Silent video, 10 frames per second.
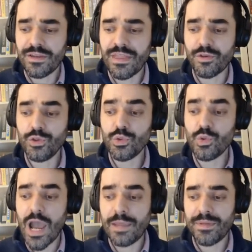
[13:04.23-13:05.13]
that a
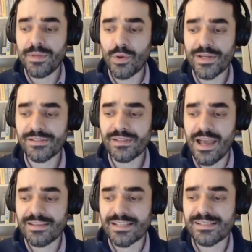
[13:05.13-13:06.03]
new IP address
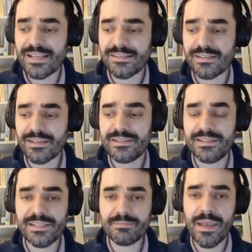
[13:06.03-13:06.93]
has accessed
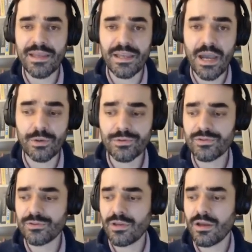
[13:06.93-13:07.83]
6 bank
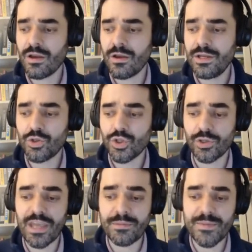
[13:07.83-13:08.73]
accounts in a
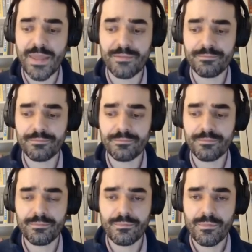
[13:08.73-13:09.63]
short time span.
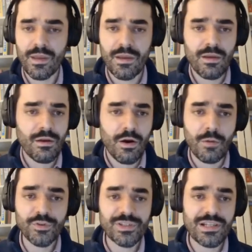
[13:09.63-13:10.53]

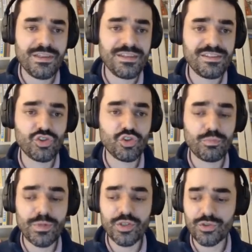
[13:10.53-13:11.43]
Obviously, this is
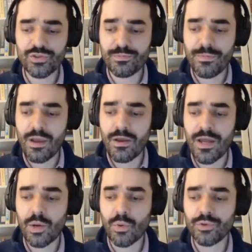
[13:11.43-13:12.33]
suspicious,
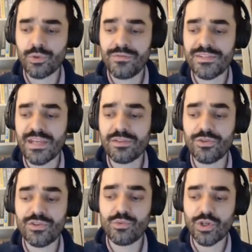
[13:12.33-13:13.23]
and I want to investigate the
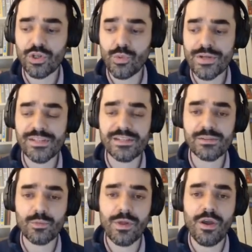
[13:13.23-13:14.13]
situation to
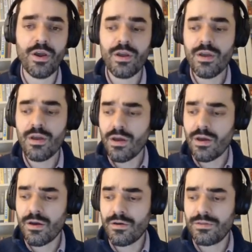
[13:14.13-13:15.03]
assess whether
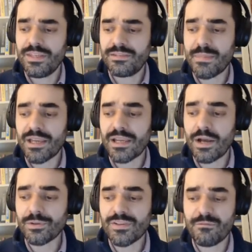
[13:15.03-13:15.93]
these bank
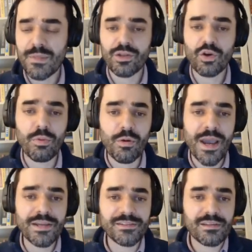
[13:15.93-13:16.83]
accounts have been
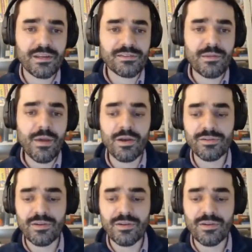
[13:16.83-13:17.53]
compromised somehow.